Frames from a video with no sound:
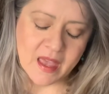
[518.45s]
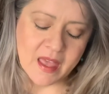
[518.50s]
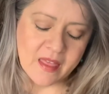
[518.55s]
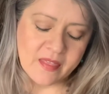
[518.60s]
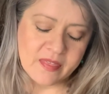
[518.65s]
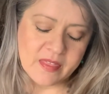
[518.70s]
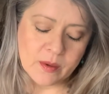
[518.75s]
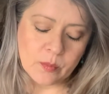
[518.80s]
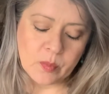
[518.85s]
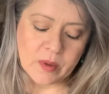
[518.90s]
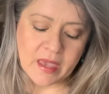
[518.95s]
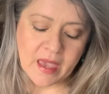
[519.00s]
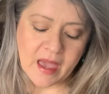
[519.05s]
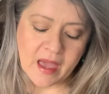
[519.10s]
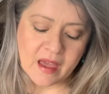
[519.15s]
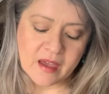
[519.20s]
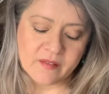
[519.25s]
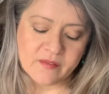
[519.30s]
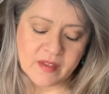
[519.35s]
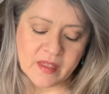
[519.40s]
Then we
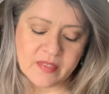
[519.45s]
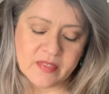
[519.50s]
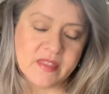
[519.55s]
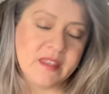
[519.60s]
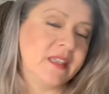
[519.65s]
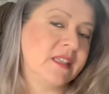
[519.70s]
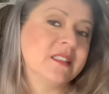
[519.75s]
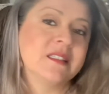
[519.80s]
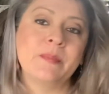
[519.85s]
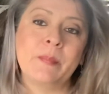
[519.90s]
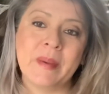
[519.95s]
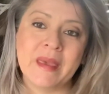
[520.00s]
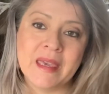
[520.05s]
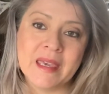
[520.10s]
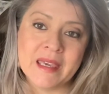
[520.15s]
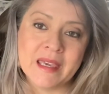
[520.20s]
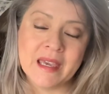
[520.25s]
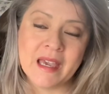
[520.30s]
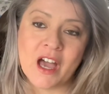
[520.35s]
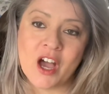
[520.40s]
have these
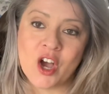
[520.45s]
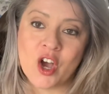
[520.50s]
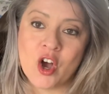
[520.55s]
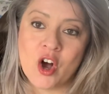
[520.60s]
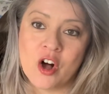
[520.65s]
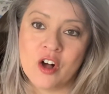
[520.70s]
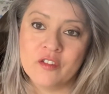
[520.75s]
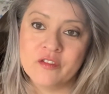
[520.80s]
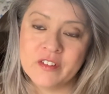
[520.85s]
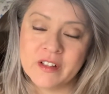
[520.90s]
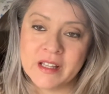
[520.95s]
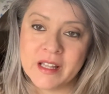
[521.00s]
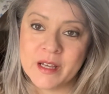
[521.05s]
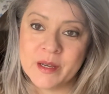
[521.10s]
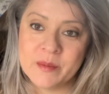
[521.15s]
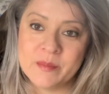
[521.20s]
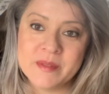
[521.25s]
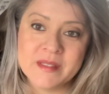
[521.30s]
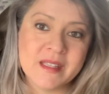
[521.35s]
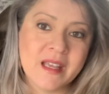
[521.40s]
Ping golf
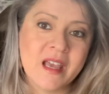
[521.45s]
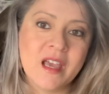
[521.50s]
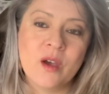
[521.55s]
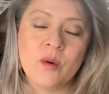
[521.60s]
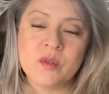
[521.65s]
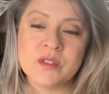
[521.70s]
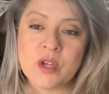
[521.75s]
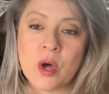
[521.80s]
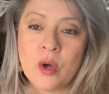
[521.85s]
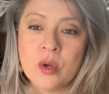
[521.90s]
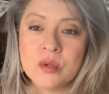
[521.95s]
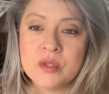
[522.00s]
clubs. It was a whole